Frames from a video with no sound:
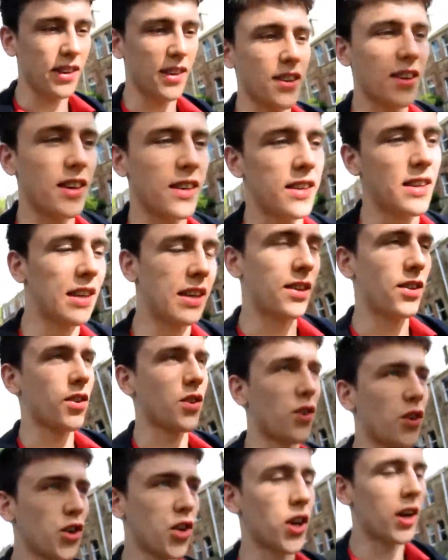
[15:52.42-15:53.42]
exciting,
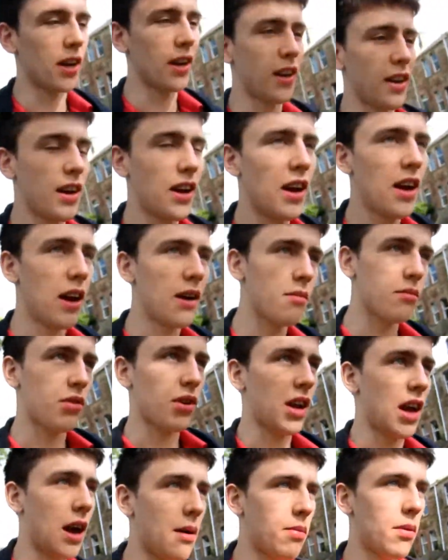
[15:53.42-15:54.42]
sunshine.
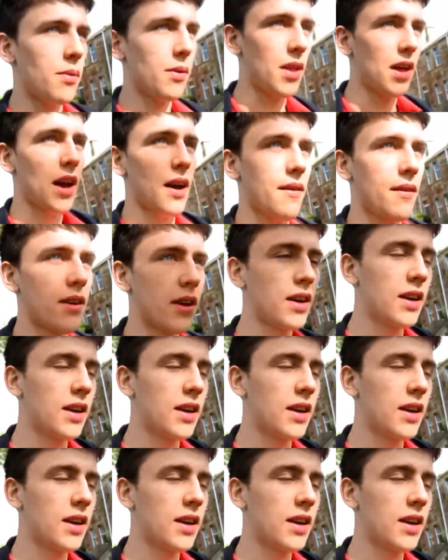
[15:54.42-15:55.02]
Pretty happy with that.